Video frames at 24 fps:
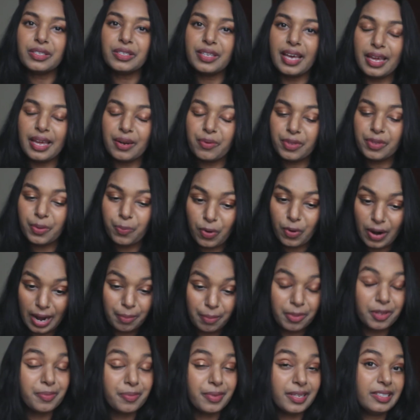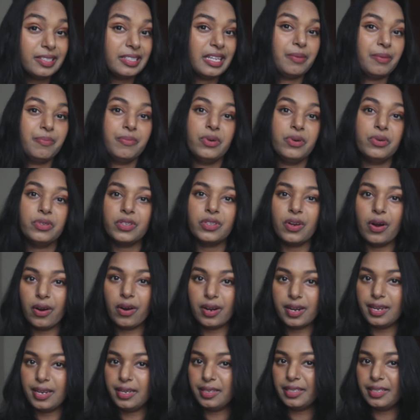And the problem is that most
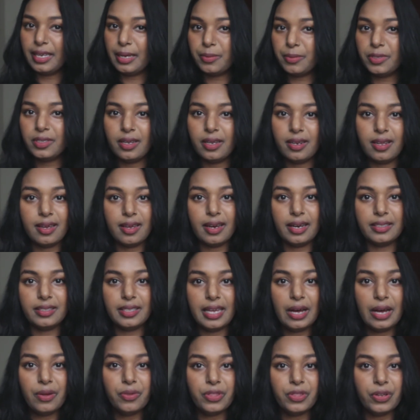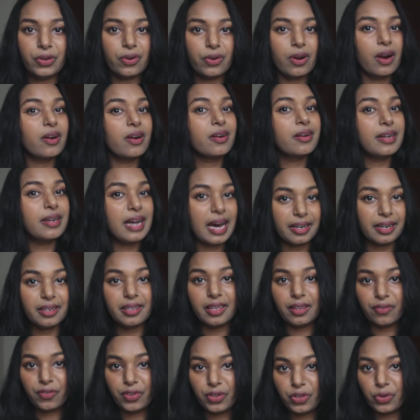RD exam study guides out there are not
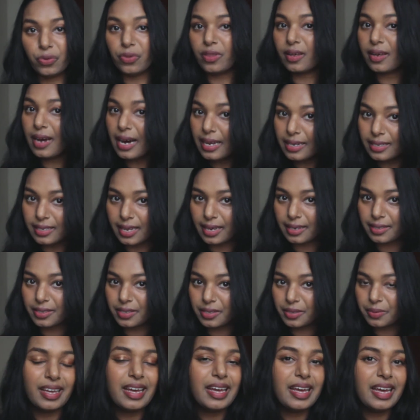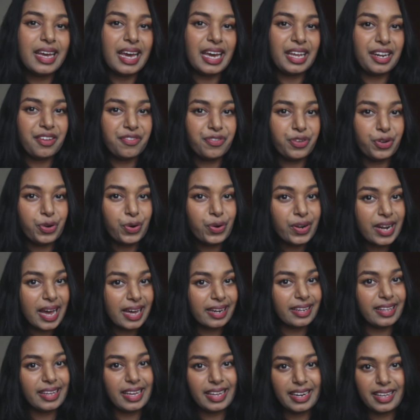giving you the context. And if you're
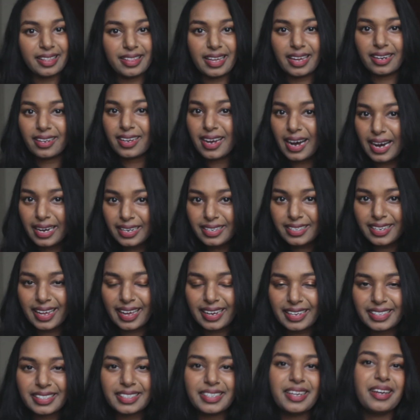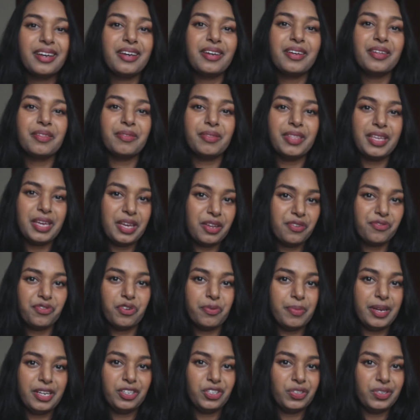not getting that context, the
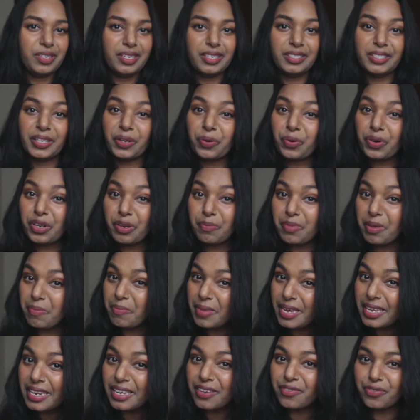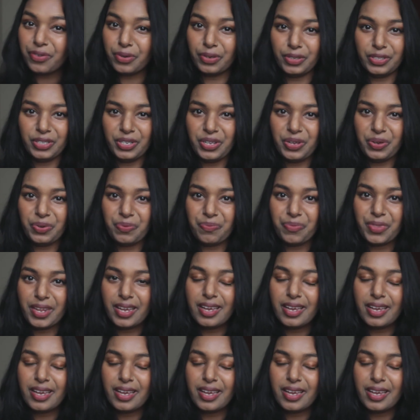information isn't going to be meaningful to you.